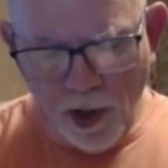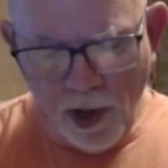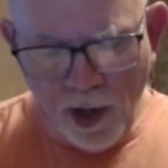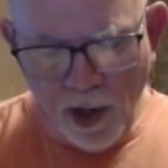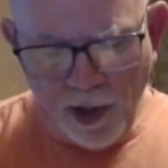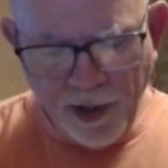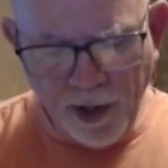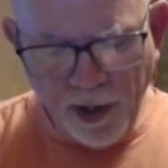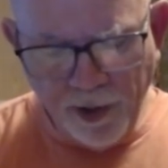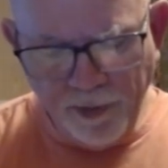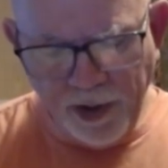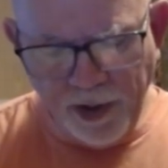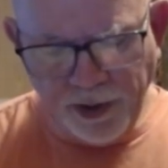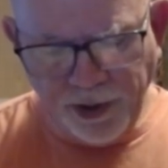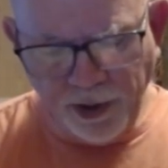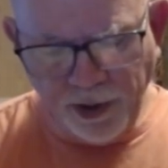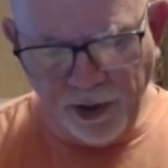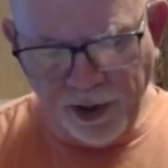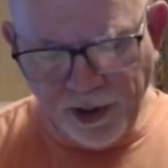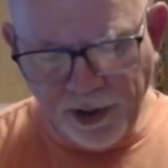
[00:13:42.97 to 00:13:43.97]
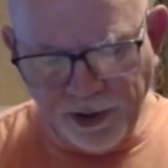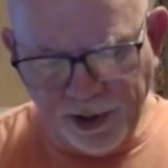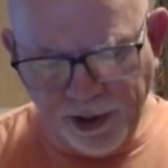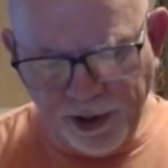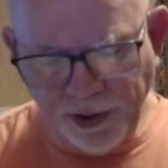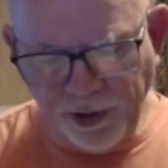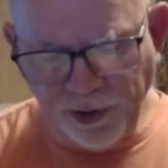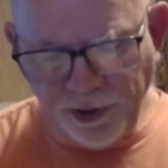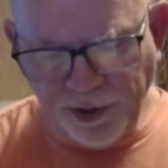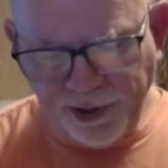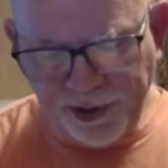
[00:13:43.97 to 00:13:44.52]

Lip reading: The commission continues